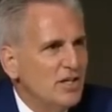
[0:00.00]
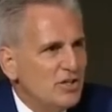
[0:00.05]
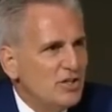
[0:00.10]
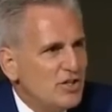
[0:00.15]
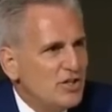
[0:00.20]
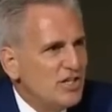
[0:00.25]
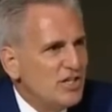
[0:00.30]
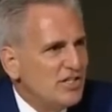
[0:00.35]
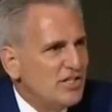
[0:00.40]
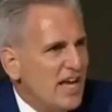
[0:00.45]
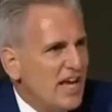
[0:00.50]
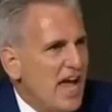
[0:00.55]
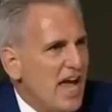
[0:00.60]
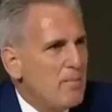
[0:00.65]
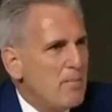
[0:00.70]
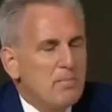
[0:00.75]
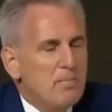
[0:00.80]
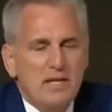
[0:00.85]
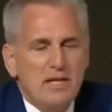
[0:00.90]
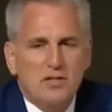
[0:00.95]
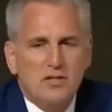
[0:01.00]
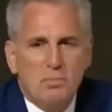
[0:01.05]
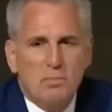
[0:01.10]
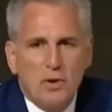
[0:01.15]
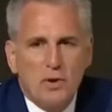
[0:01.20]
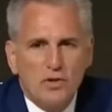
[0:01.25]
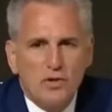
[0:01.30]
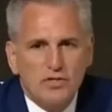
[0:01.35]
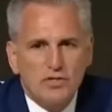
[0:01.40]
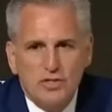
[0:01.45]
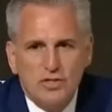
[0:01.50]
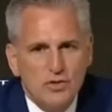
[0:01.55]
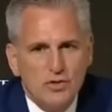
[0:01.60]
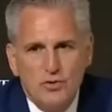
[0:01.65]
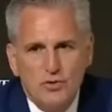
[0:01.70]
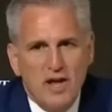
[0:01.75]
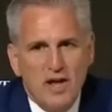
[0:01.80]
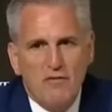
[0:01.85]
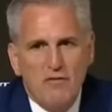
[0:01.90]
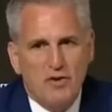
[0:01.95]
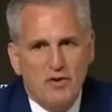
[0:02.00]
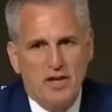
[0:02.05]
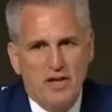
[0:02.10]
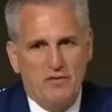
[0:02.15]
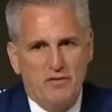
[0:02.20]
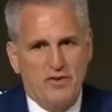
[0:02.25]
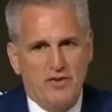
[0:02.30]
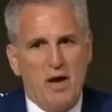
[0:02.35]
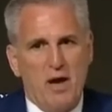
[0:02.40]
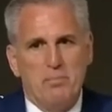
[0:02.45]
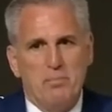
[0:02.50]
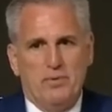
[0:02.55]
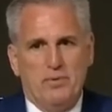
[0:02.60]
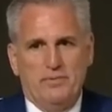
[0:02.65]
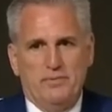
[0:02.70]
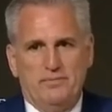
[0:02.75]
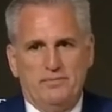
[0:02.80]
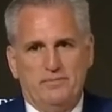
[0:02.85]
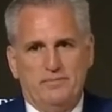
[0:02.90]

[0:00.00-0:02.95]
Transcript: You just can't beat the person who never gives up.